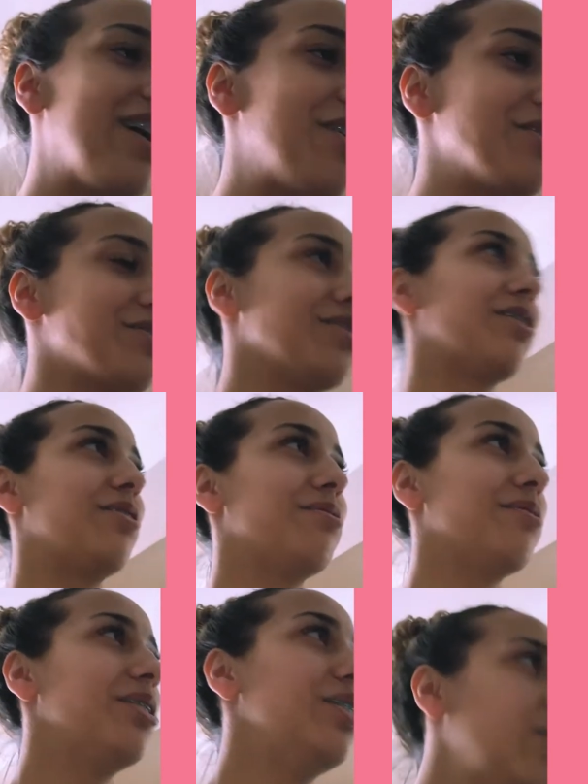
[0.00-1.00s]

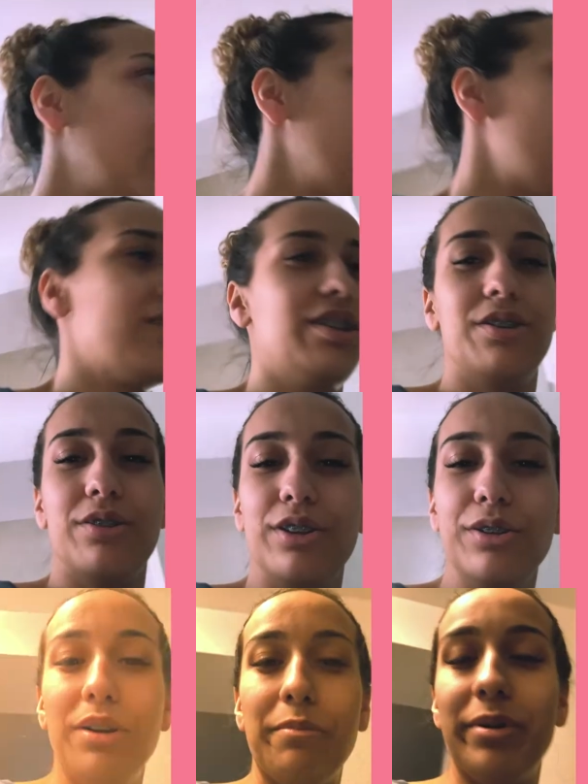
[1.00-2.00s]
also our little
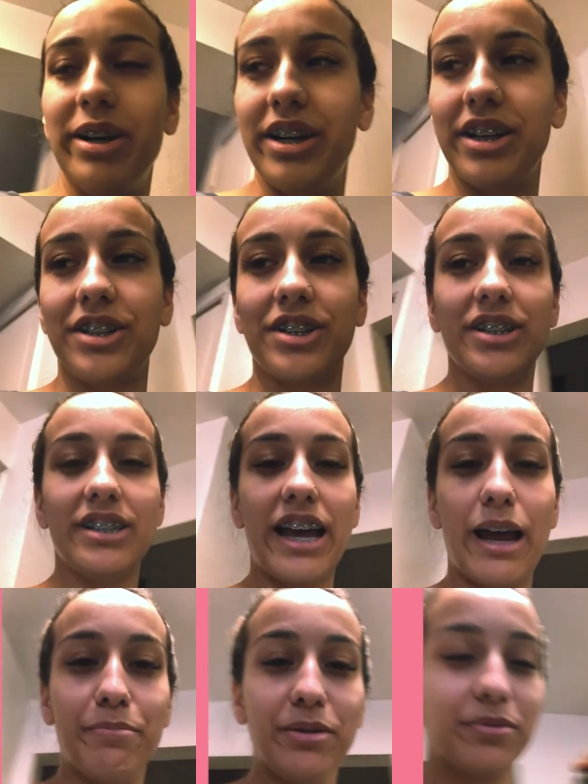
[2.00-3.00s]
Luna bug, she's happy